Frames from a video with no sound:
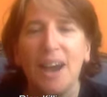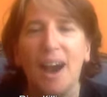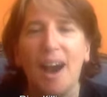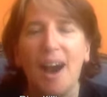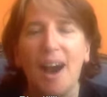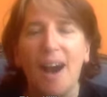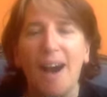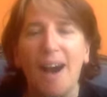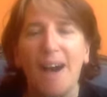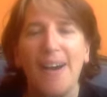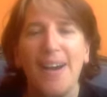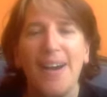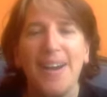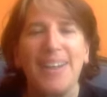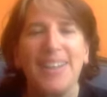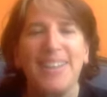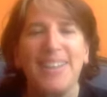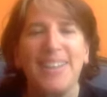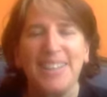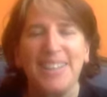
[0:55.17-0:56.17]

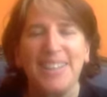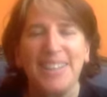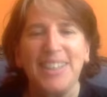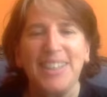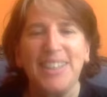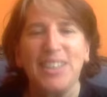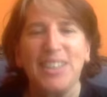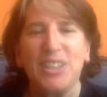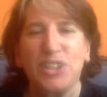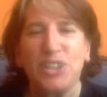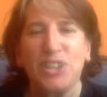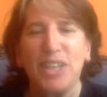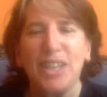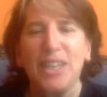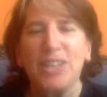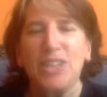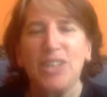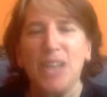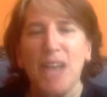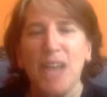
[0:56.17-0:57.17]
on
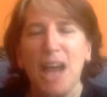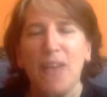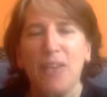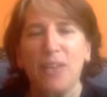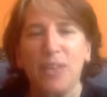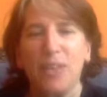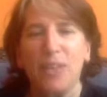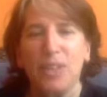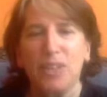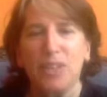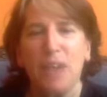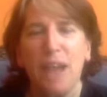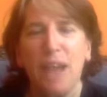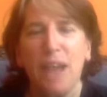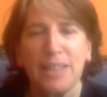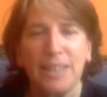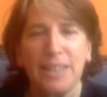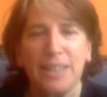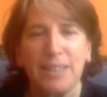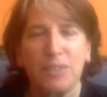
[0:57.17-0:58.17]
changing how they're
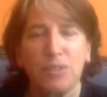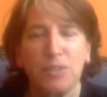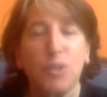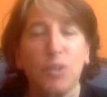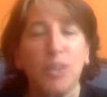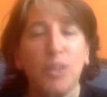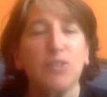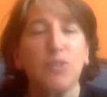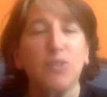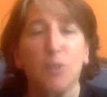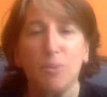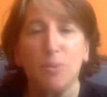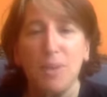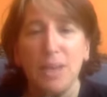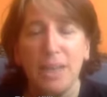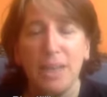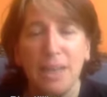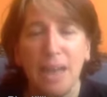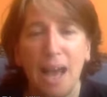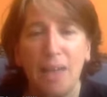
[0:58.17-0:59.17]
interacting,
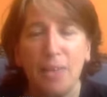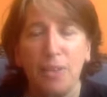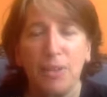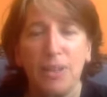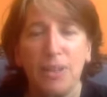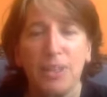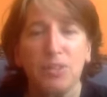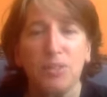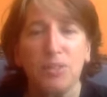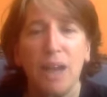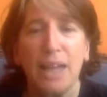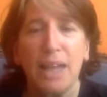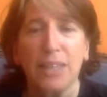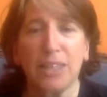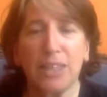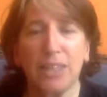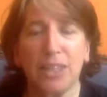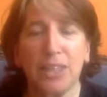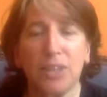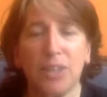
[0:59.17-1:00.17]
transforming how they're
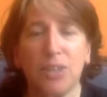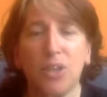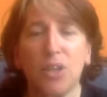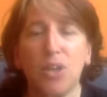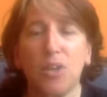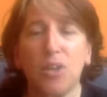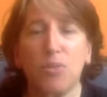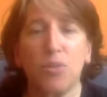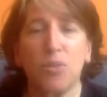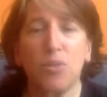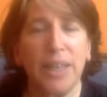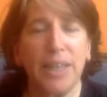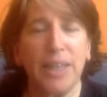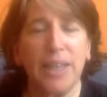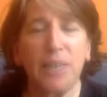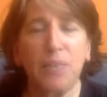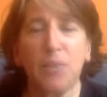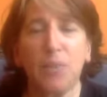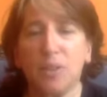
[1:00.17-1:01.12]
interacting, relating with